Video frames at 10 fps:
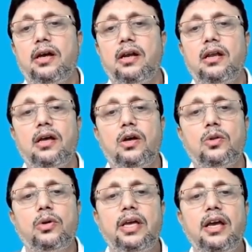here,
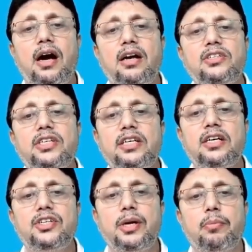so he can't see
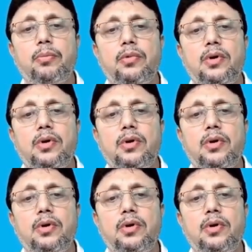the ship